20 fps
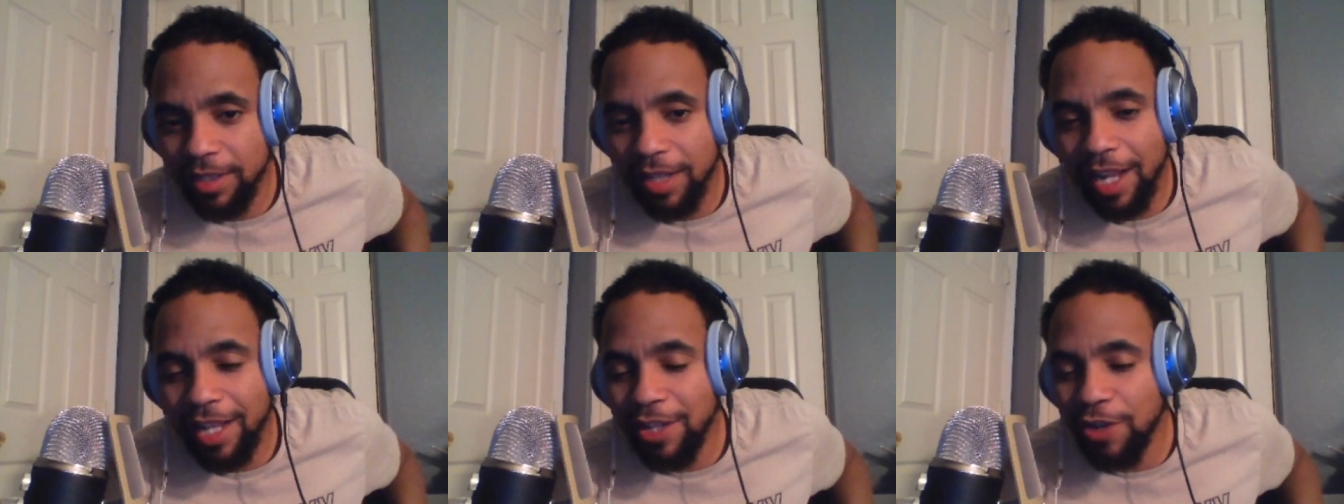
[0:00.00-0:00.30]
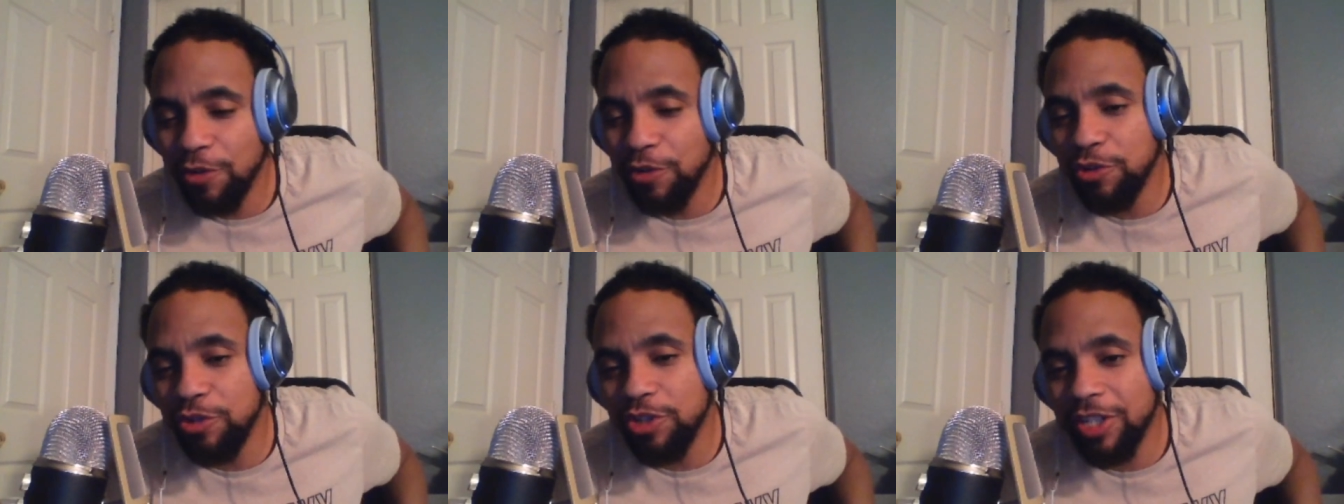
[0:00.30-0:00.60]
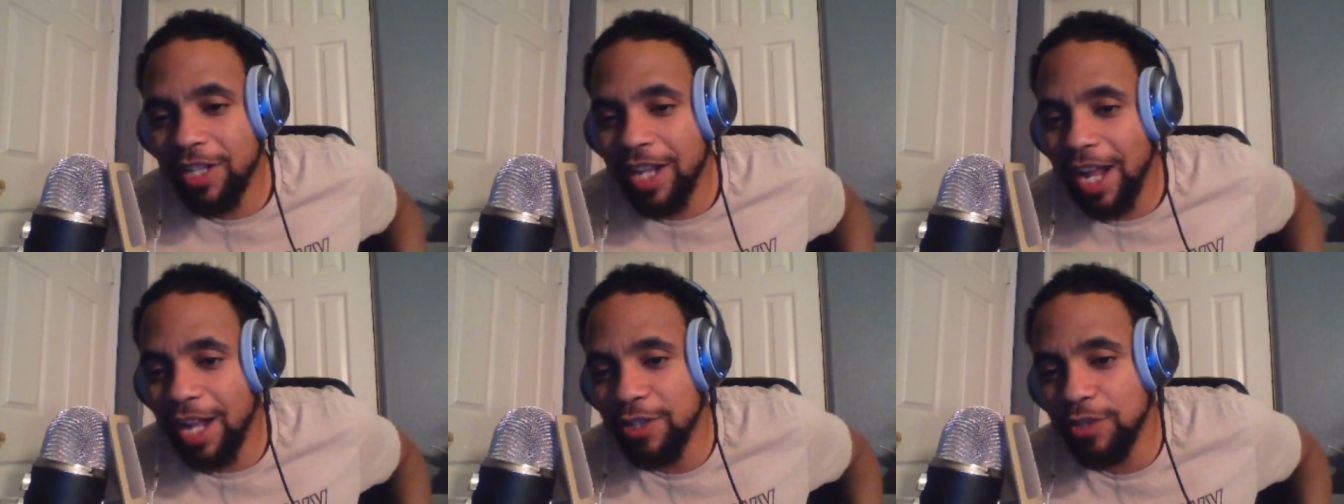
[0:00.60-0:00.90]
I know you
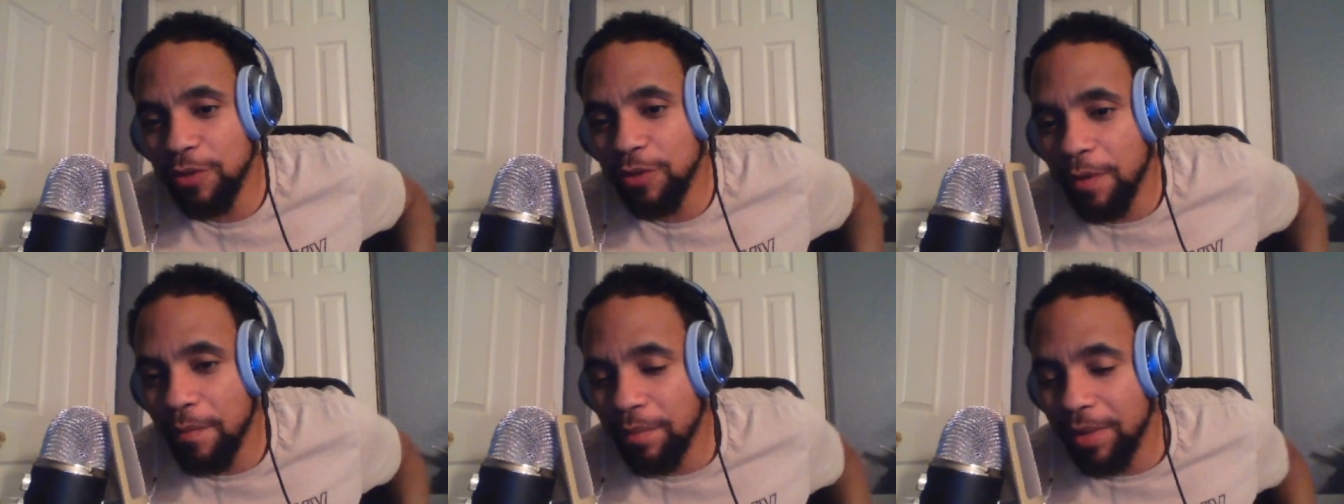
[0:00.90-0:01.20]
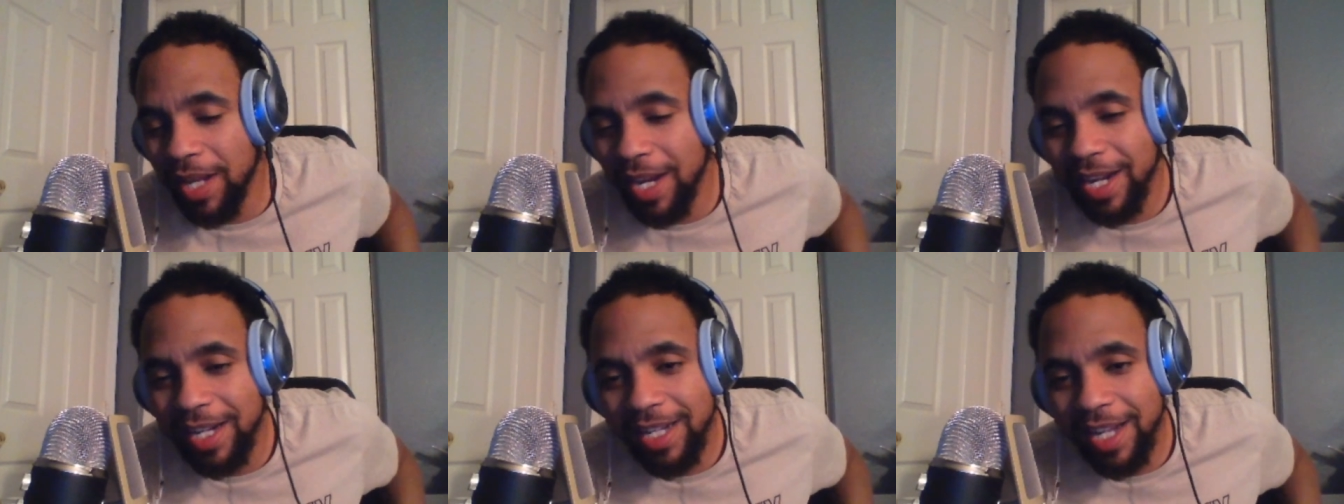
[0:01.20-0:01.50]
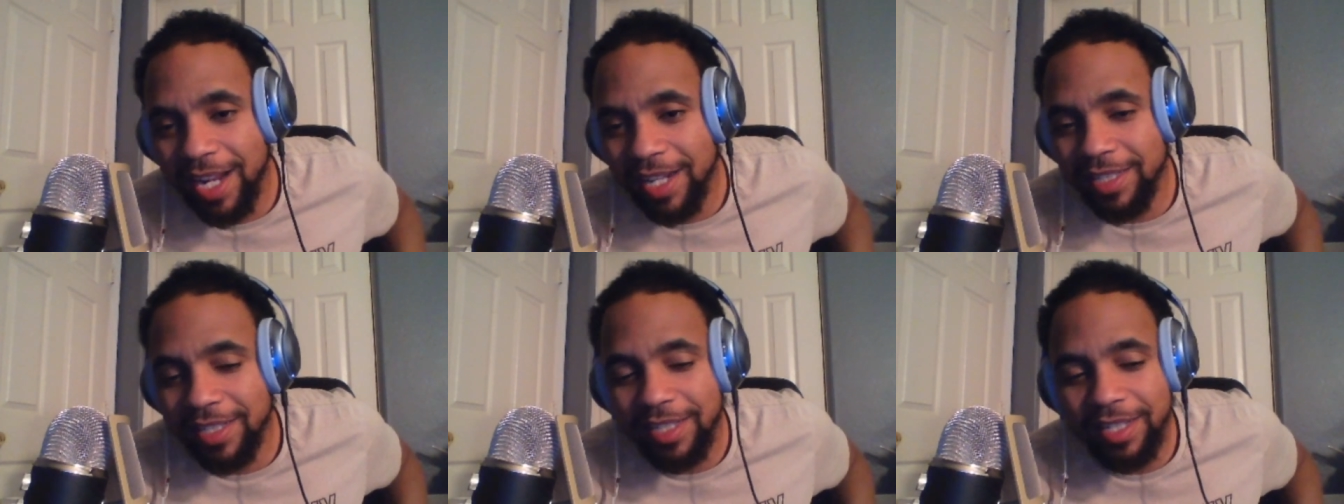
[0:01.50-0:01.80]
just got into a plane
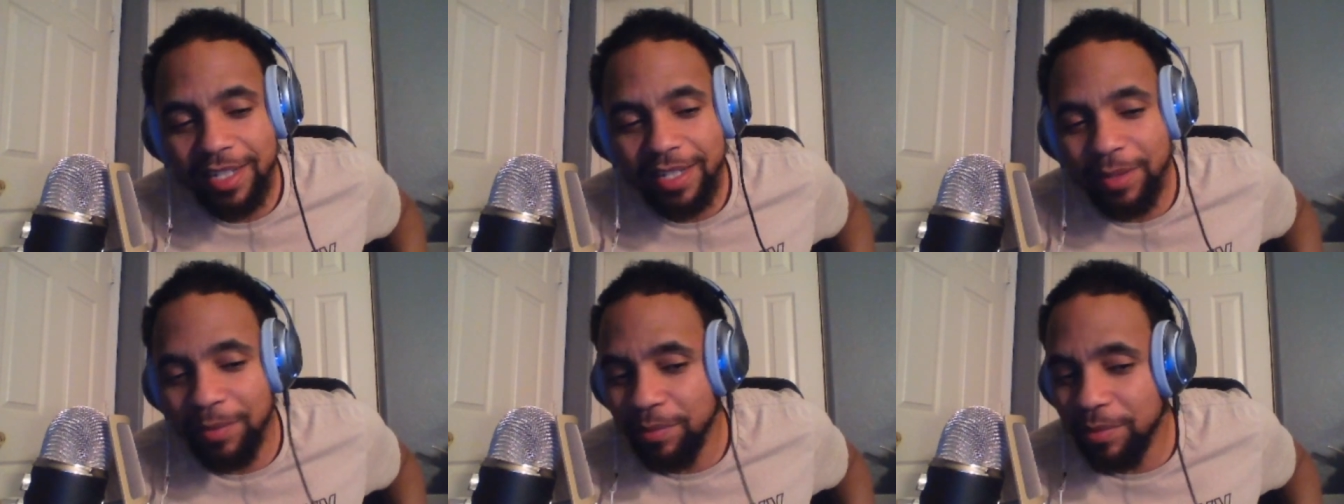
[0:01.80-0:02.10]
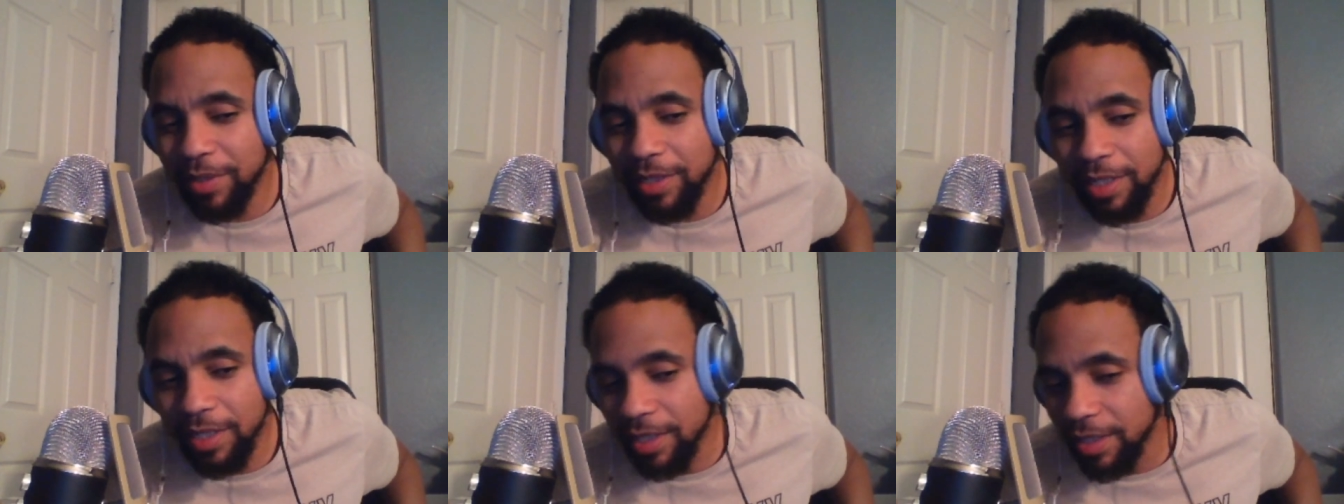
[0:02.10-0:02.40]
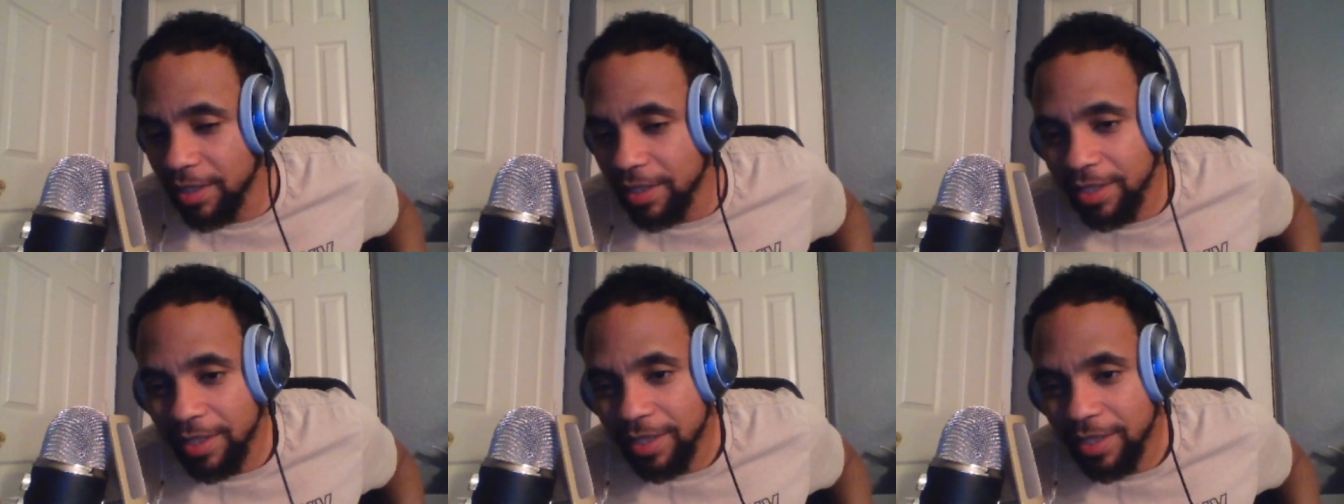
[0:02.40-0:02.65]
accident, but